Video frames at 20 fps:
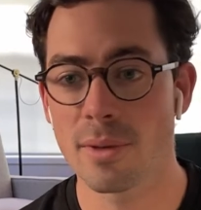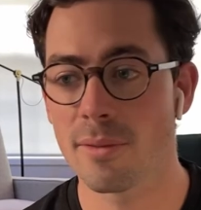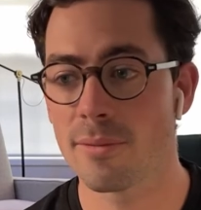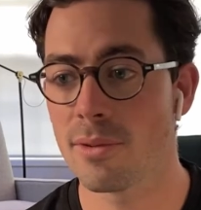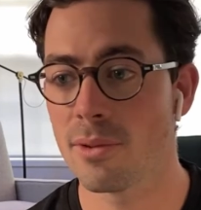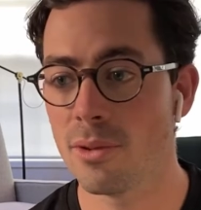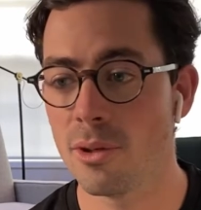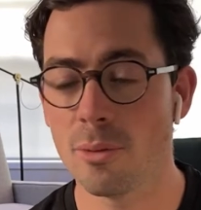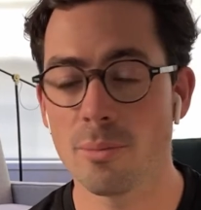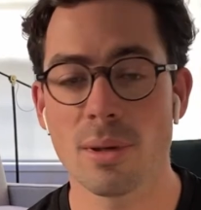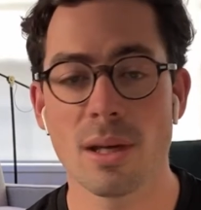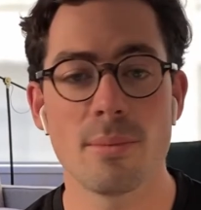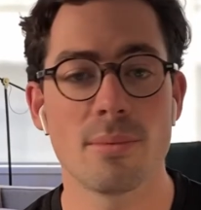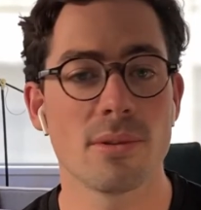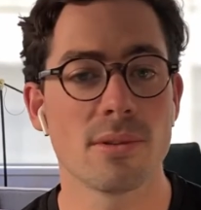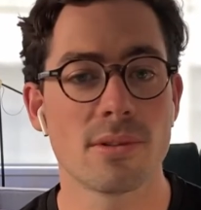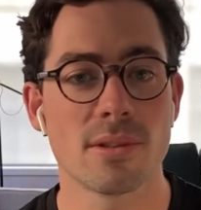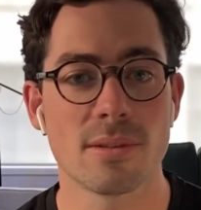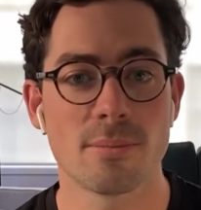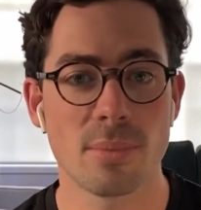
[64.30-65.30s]
but for new
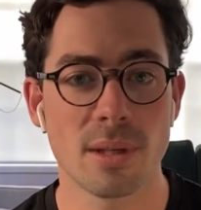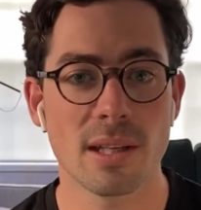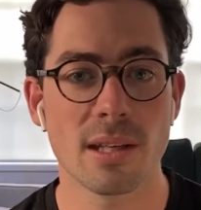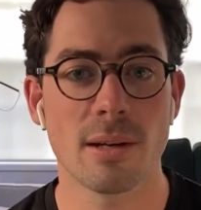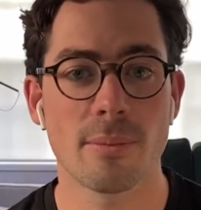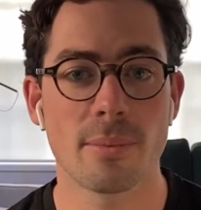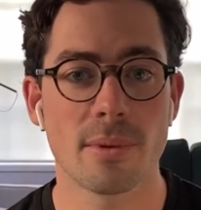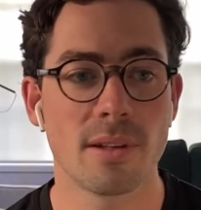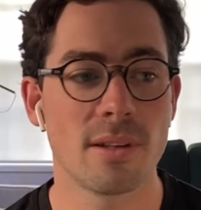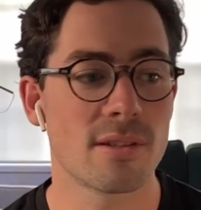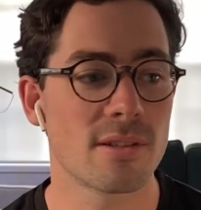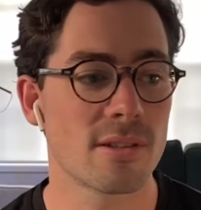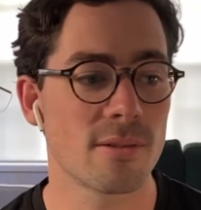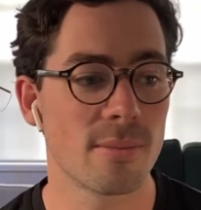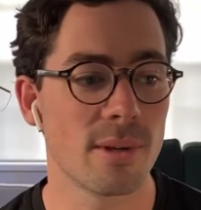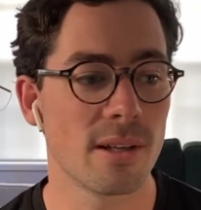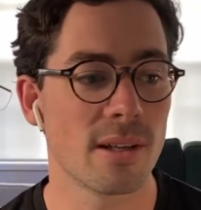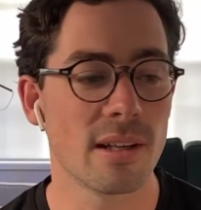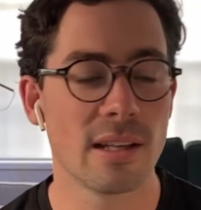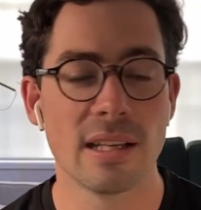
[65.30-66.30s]
people to pick up an
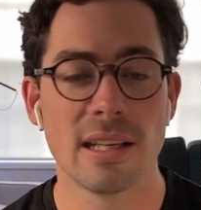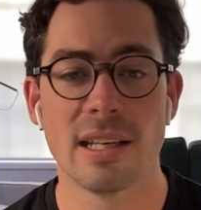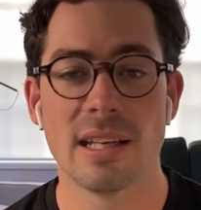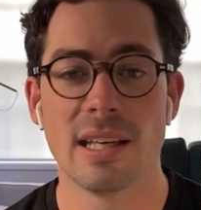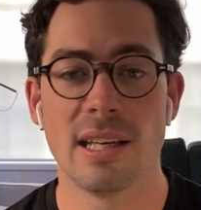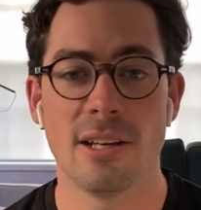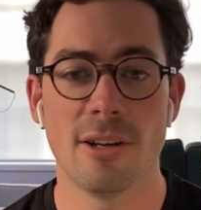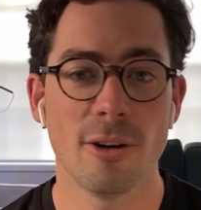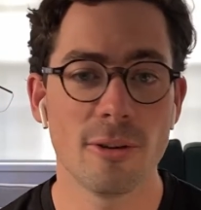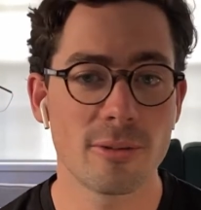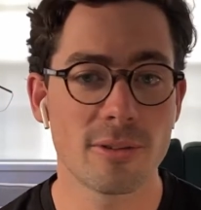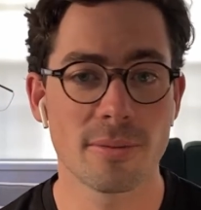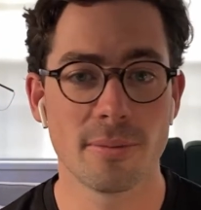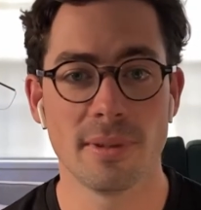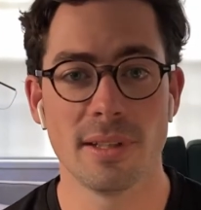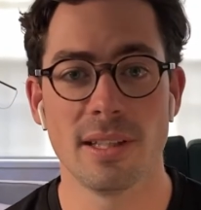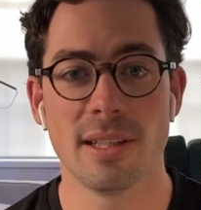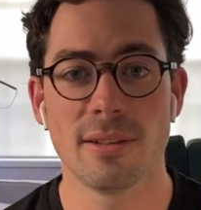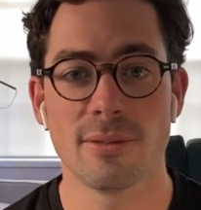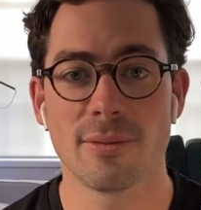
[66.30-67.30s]
instrument and
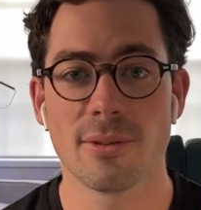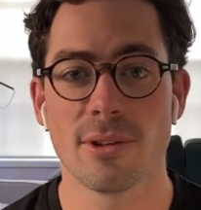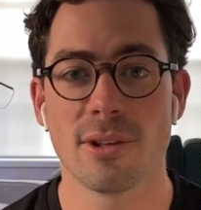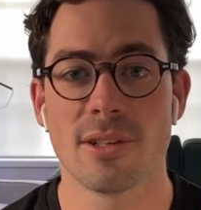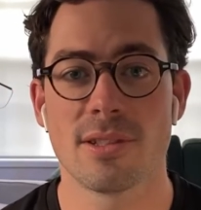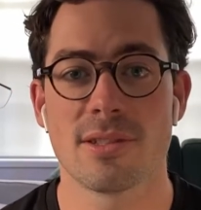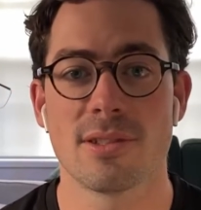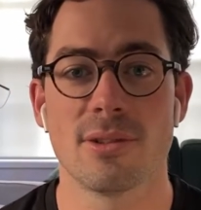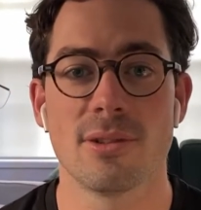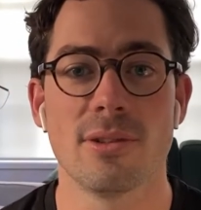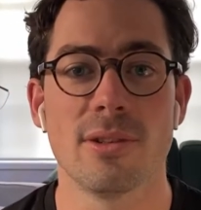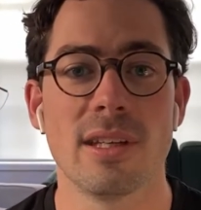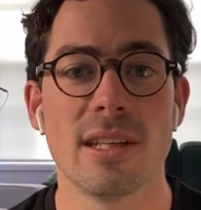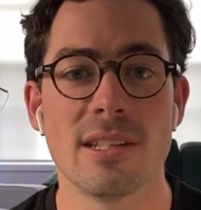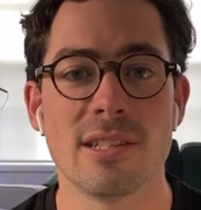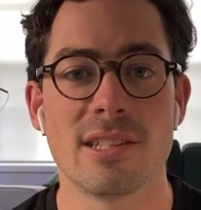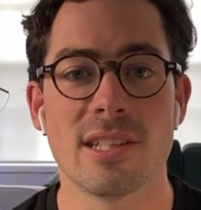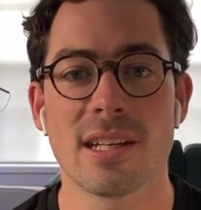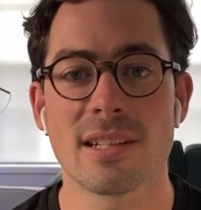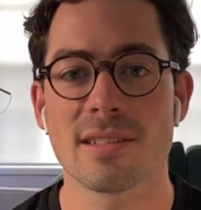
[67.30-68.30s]
ultimately for it to
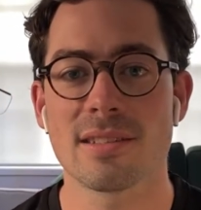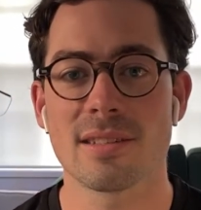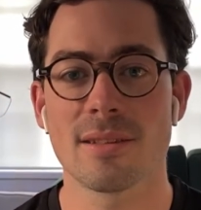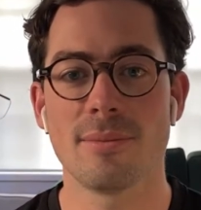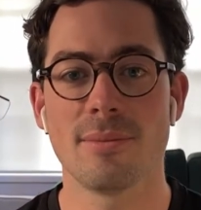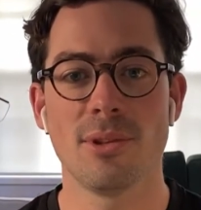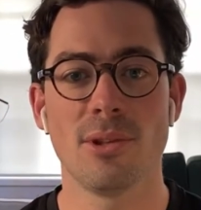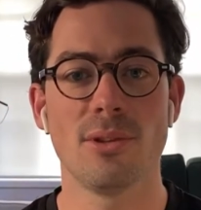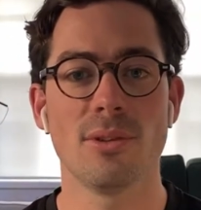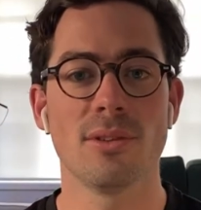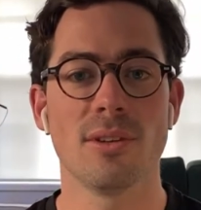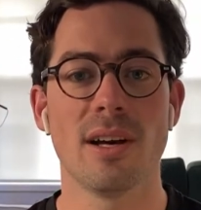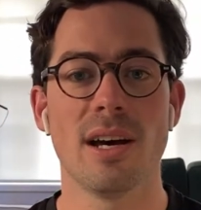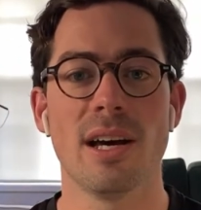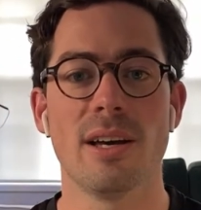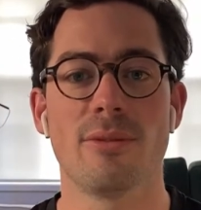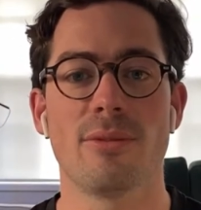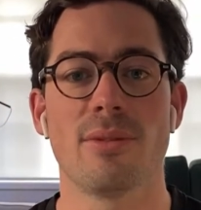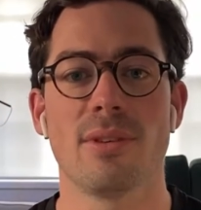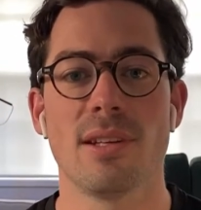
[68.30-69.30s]
inject some new
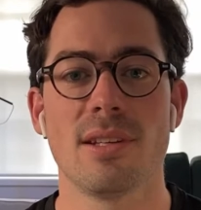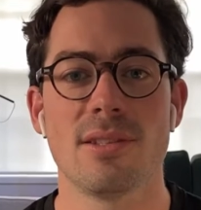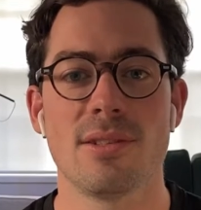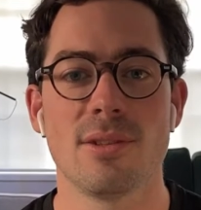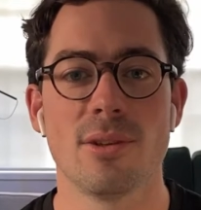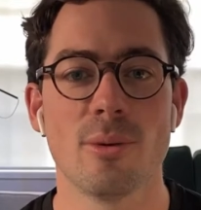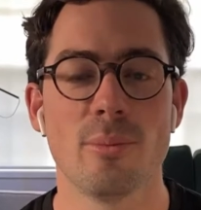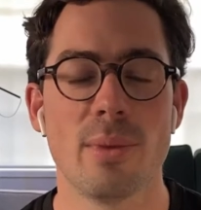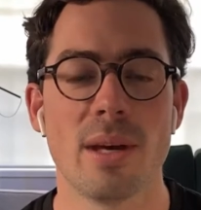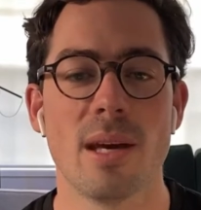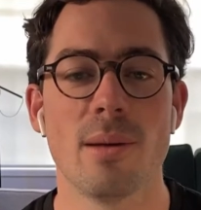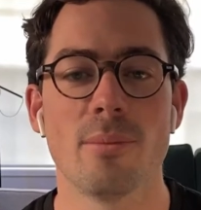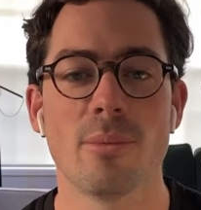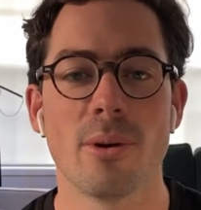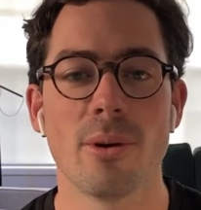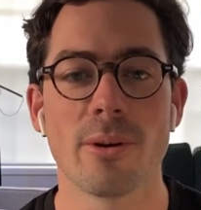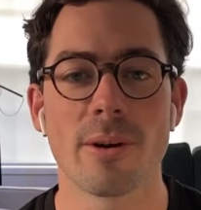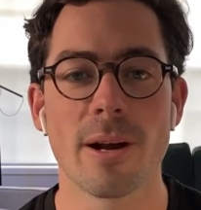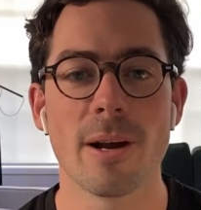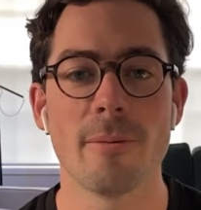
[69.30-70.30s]
life into your band
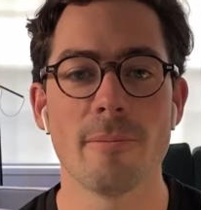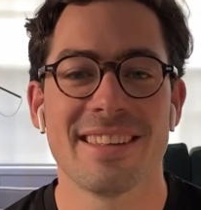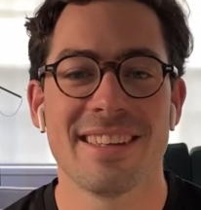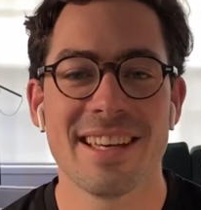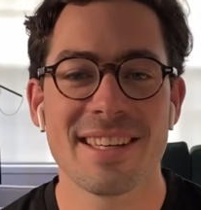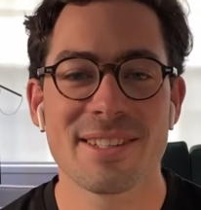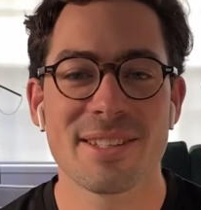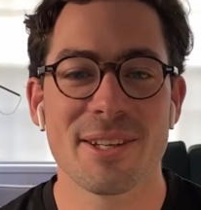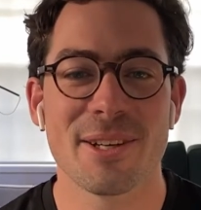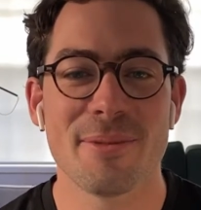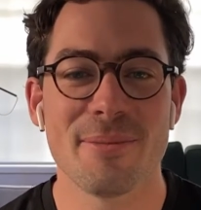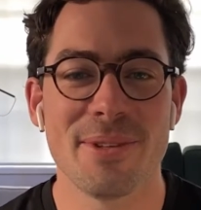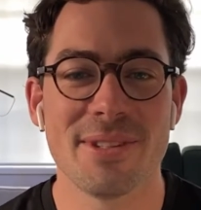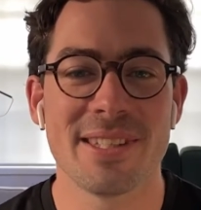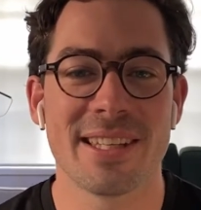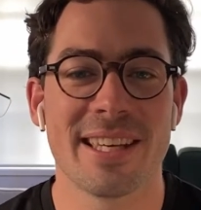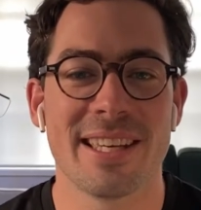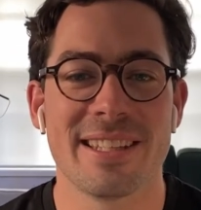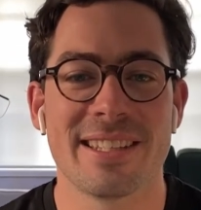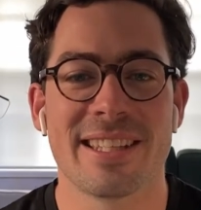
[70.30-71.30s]
program. How's it going,
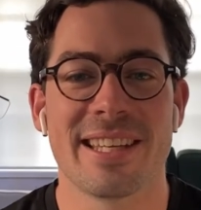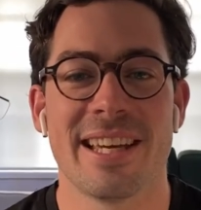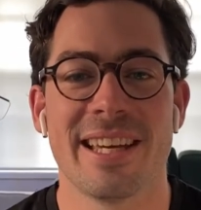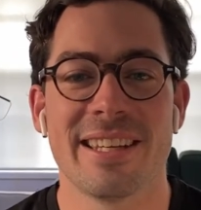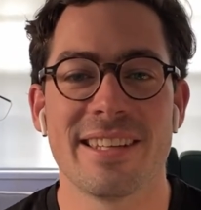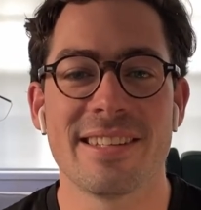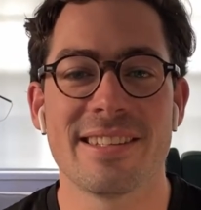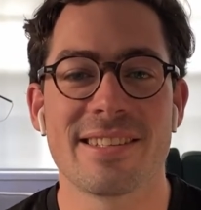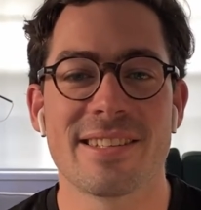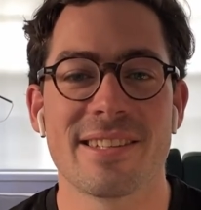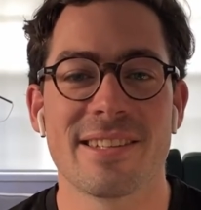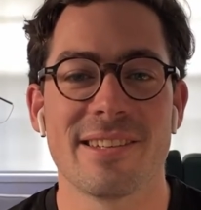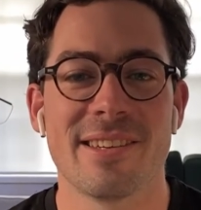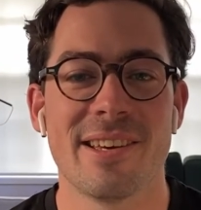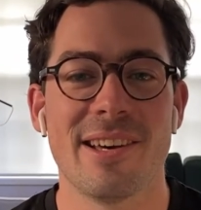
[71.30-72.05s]
music educators?